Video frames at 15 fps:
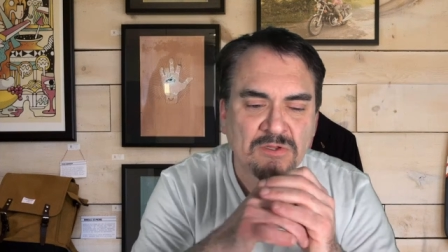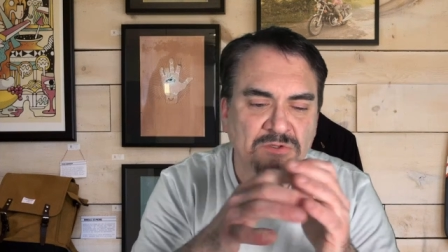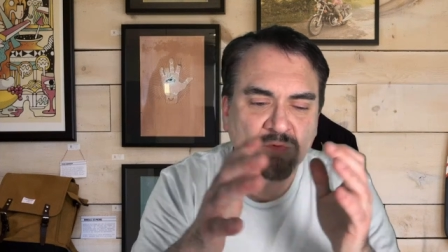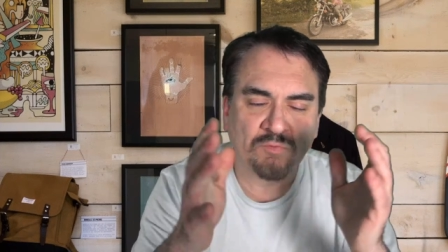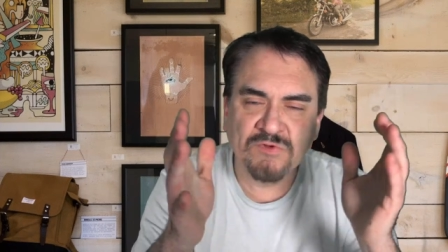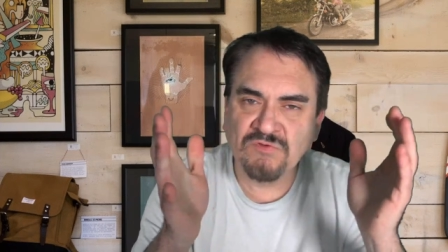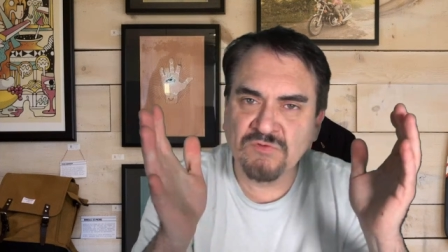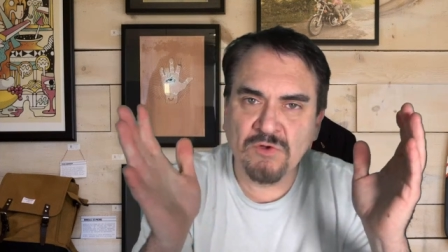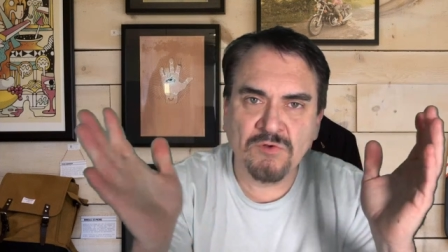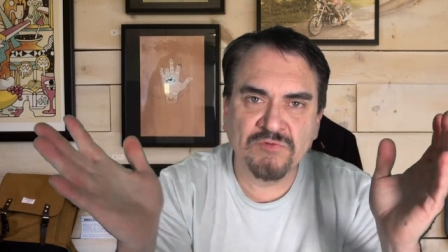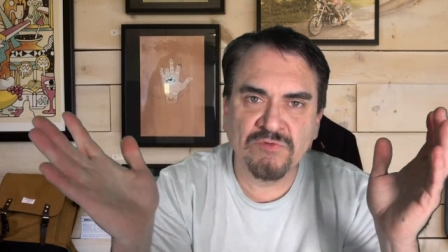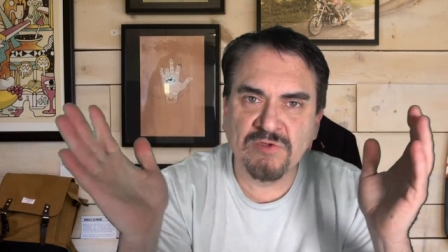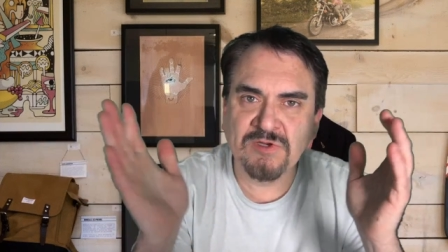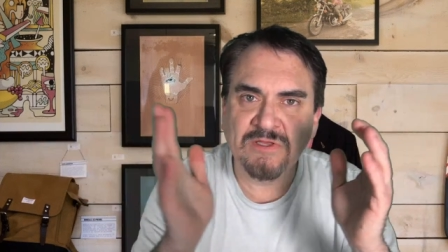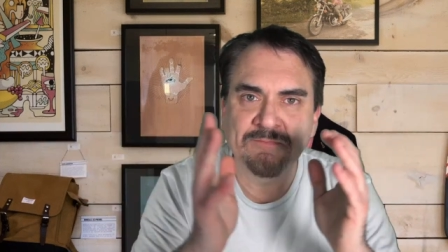the
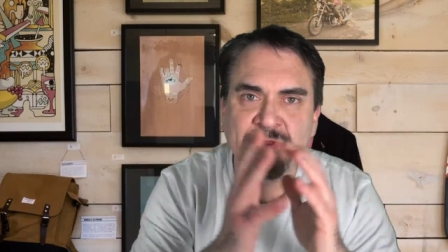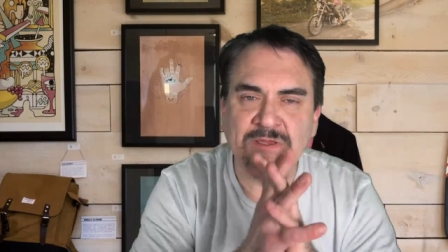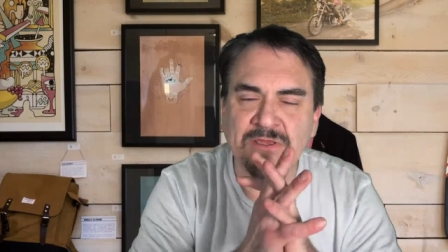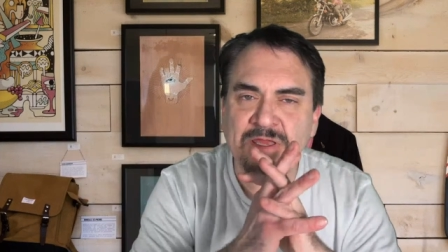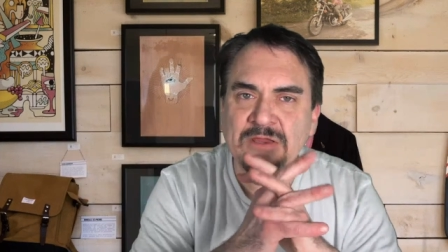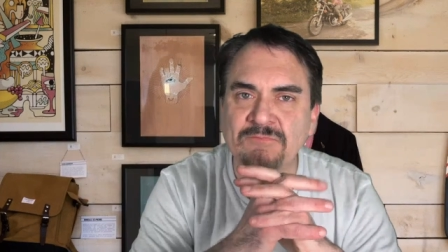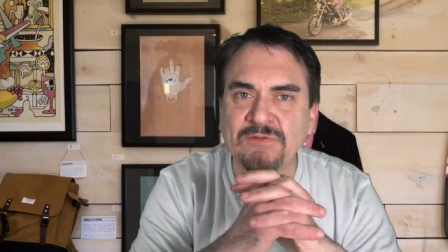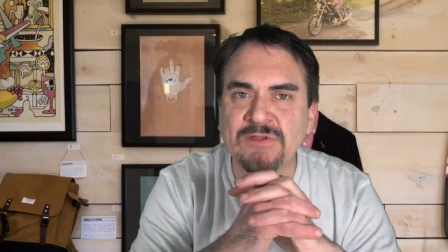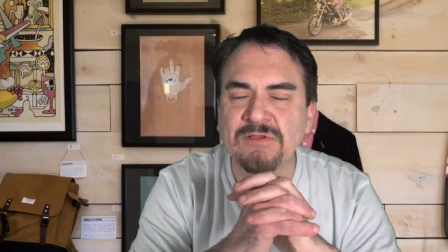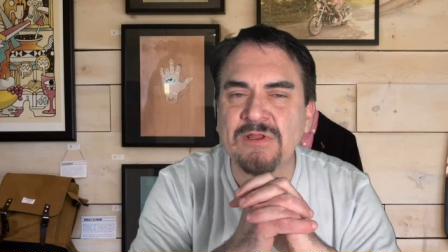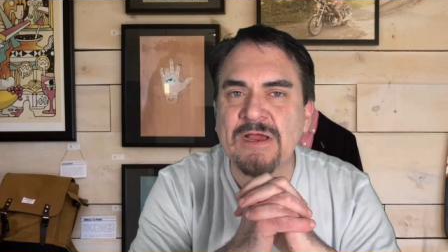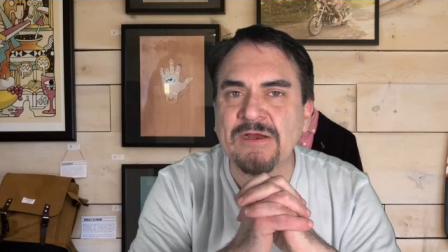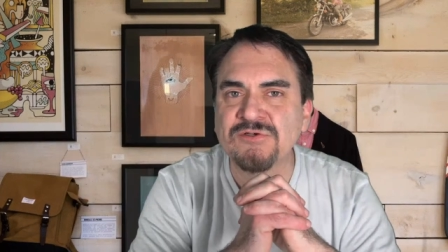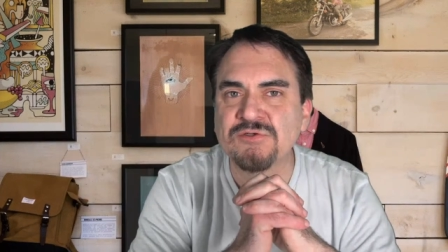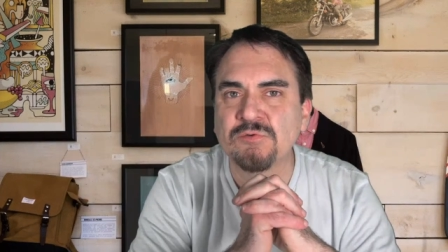results that eBay gave her, they
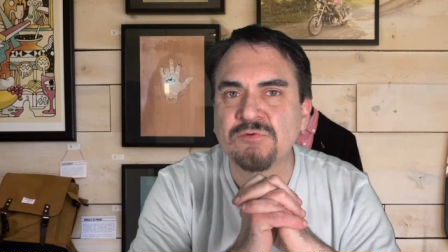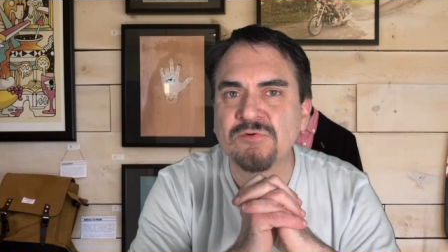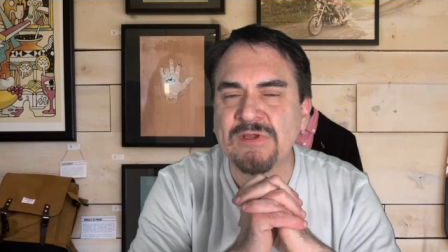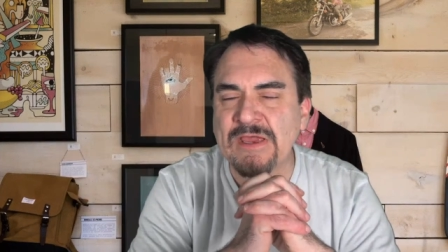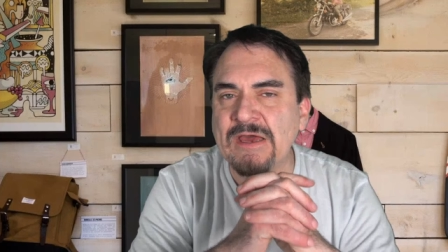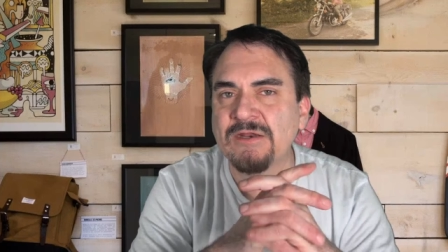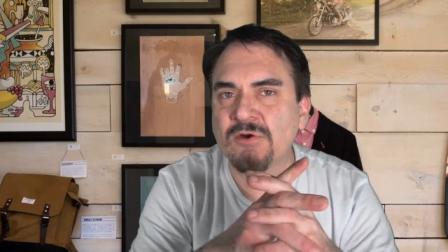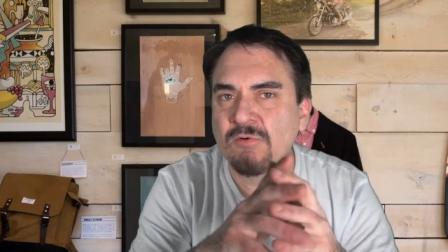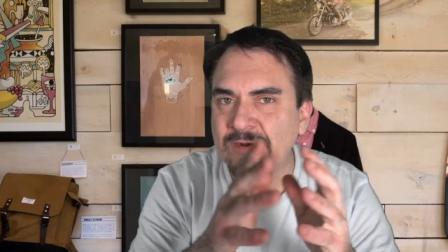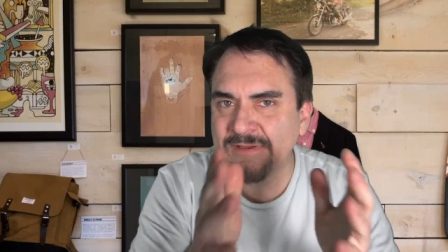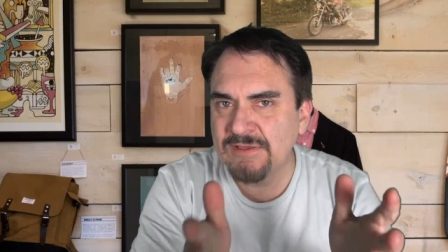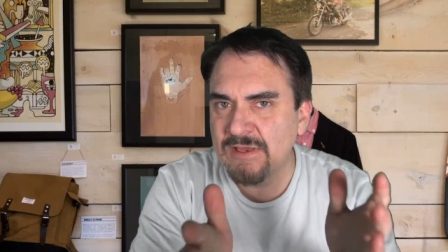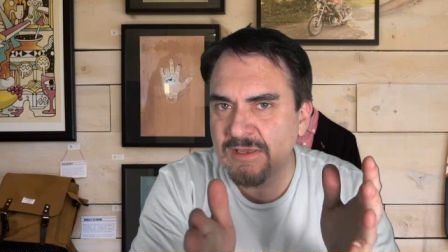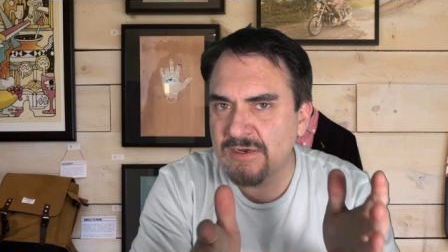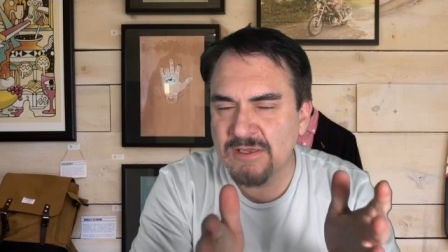locked her into a category.
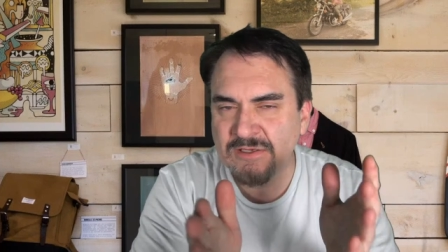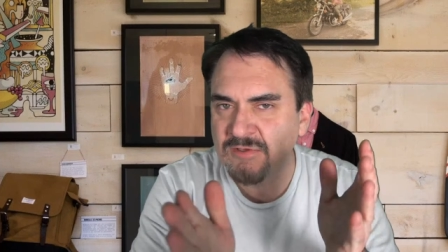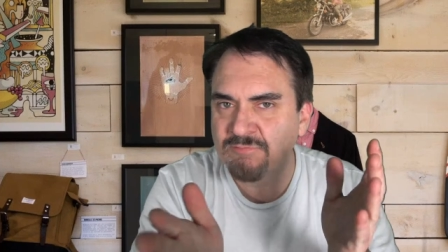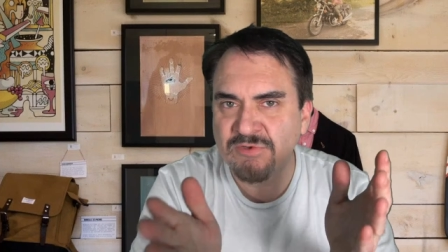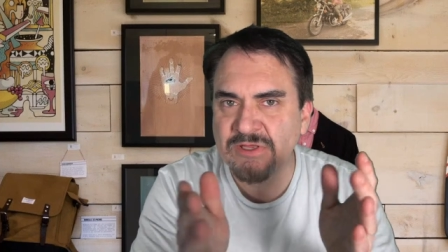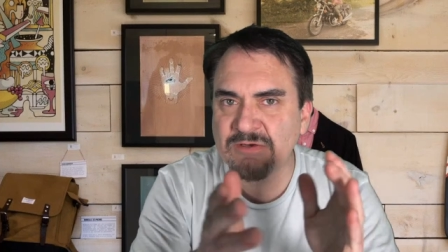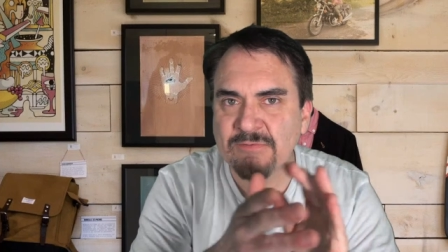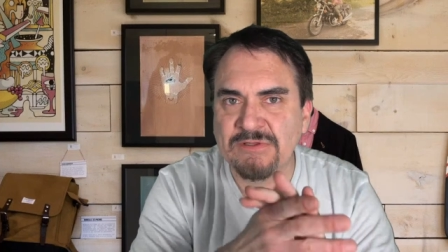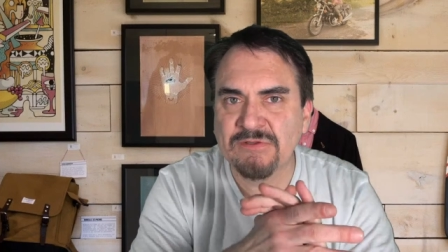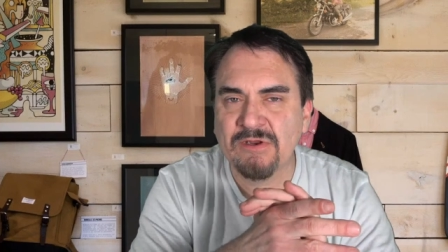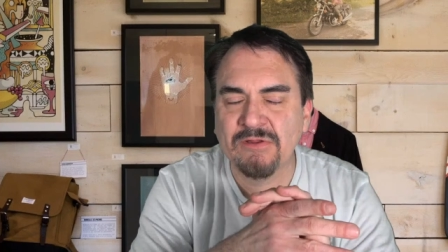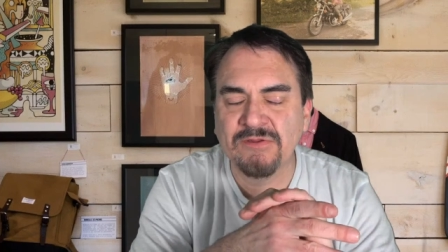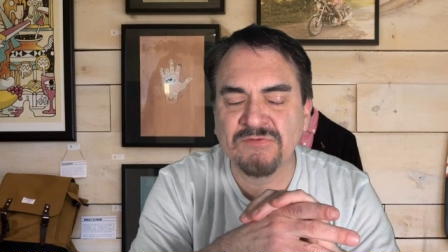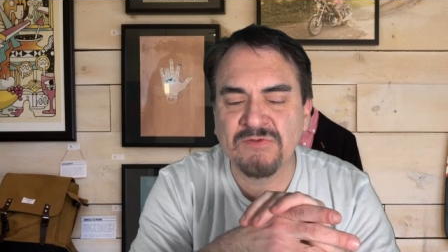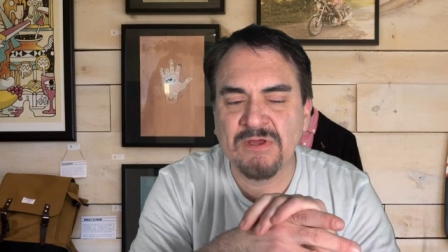Again, I complain about
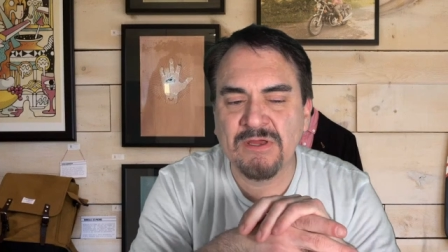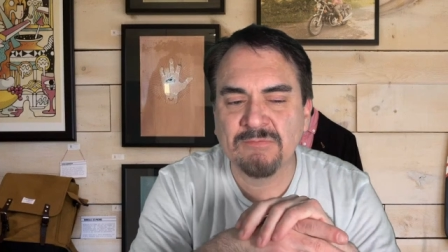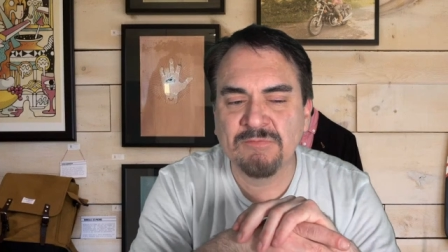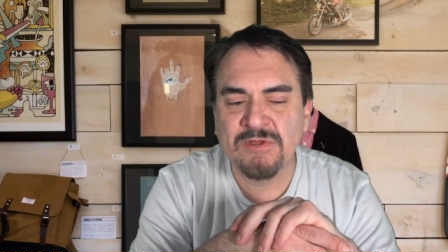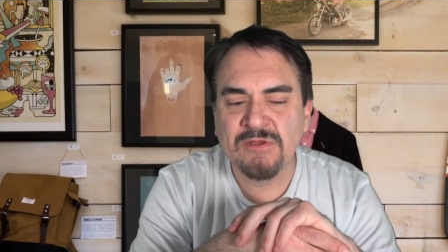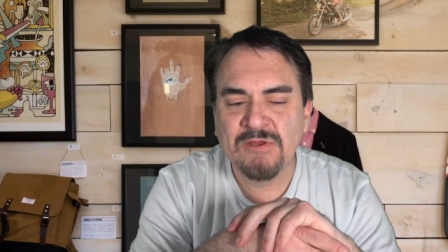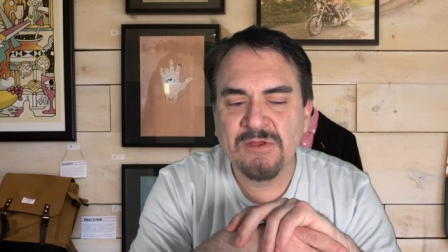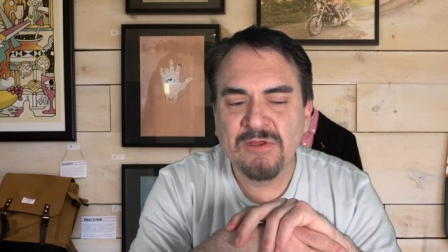that all the time.